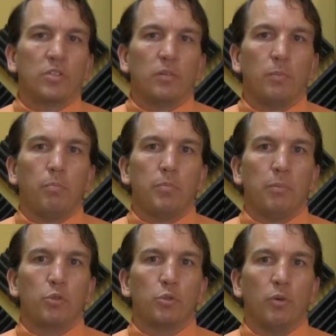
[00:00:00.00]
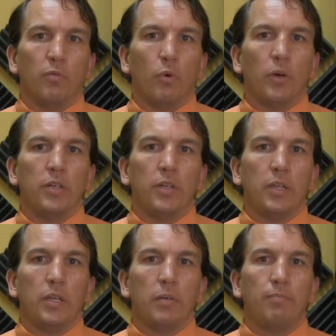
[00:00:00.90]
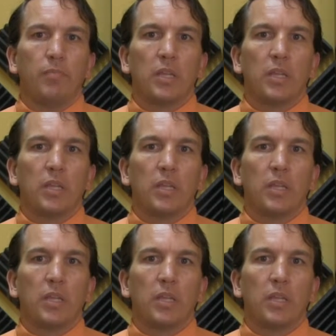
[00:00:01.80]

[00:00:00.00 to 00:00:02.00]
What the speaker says: to be able to avoid the